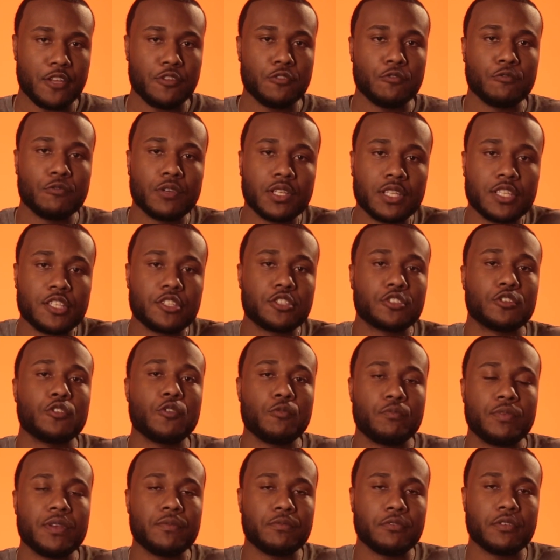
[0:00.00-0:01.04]
and you really
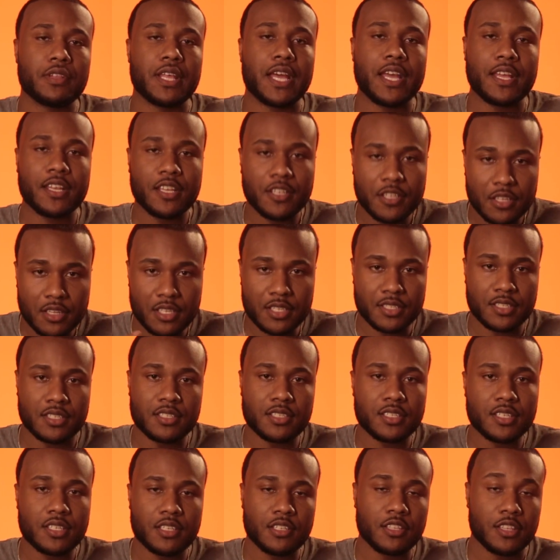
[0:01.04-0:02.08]
show people that this
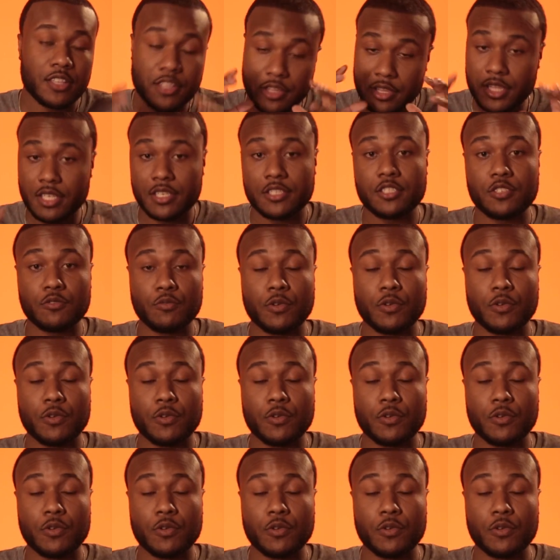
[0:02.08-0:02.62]
is